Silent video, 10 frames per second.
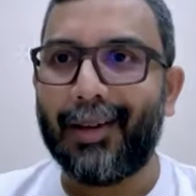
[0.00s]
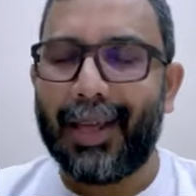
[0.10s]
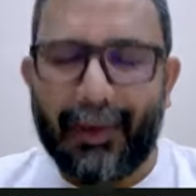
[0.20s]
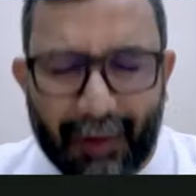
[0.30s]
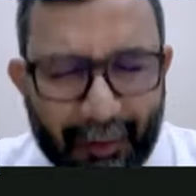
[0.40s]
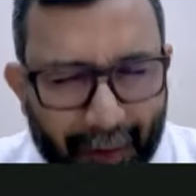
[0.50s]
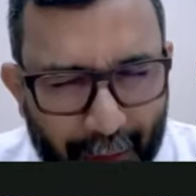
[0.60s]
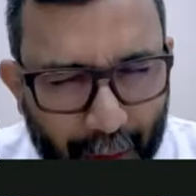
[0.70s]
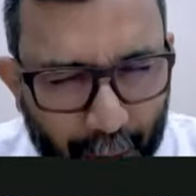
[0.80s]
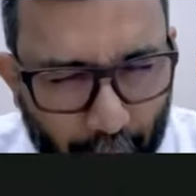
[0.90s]
even when
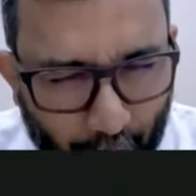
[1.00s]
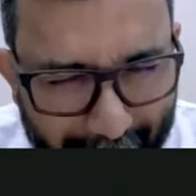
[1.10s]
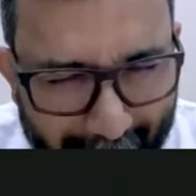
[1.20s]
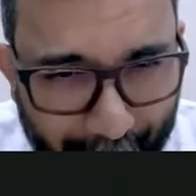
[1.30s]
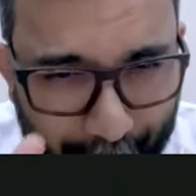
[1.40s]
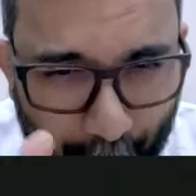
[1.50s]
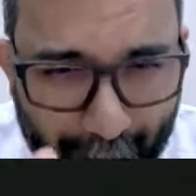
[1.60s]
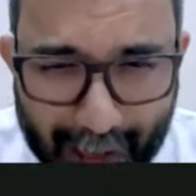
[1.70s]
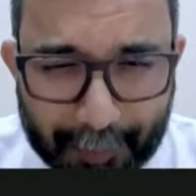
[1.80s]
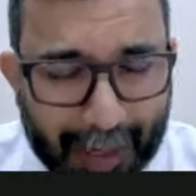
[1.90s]
you're showing a
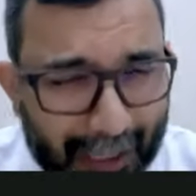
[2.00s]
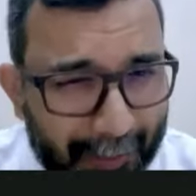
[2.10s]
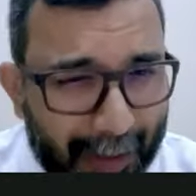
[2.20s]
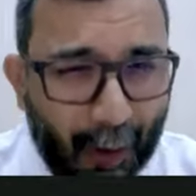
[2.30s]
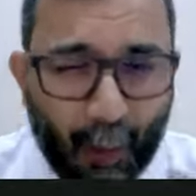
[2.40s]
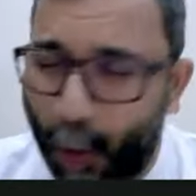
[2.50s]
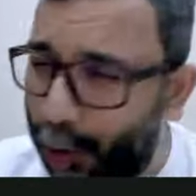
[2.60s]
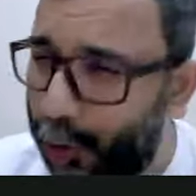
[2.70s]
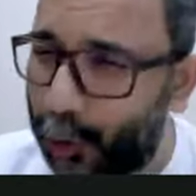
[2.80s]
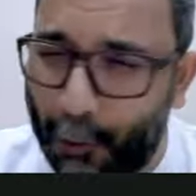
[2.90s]
product, maybe a
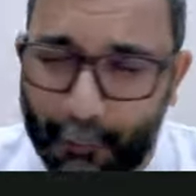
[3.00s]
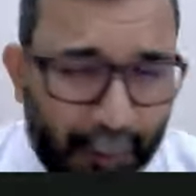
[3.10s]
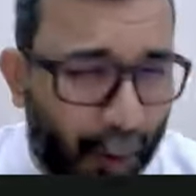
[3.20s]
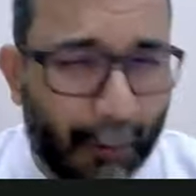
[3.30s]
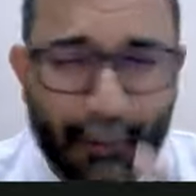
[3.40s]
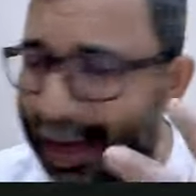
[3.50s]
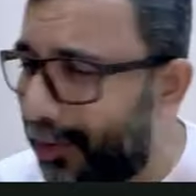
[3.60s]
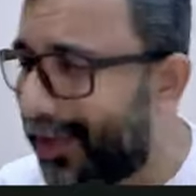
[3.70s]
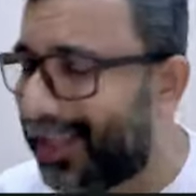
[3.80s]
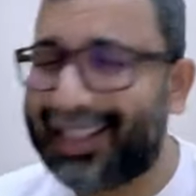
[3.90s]
watch, home pure,
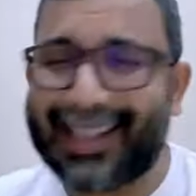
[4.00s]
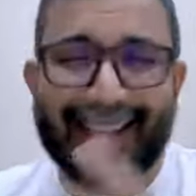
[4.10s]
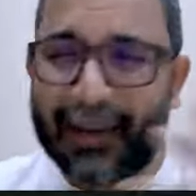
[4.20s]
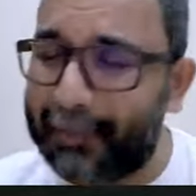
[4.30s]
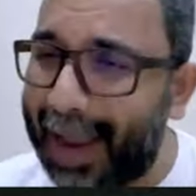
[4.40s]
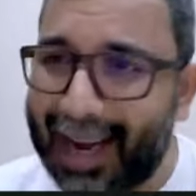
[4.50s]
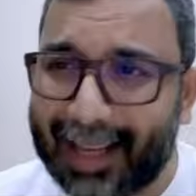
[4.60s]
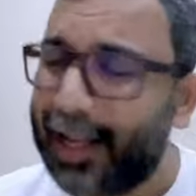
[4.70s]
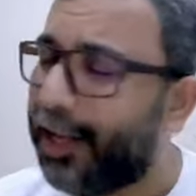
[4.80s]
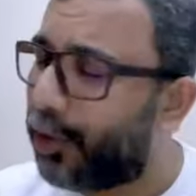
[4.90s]
biodisc, doesn't matter,
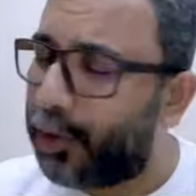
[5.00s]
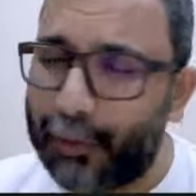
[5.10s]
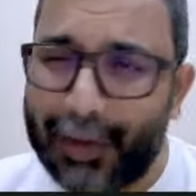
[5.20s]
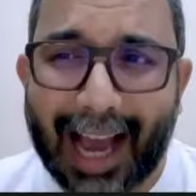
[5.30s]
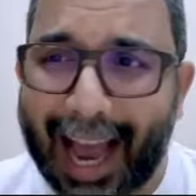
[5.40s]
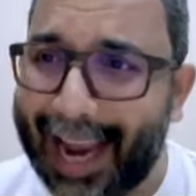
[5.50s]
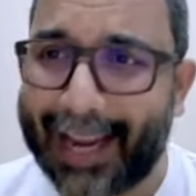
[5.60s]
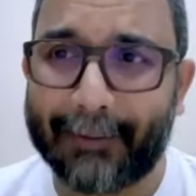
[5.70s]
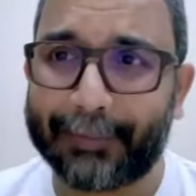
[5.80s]
QVI.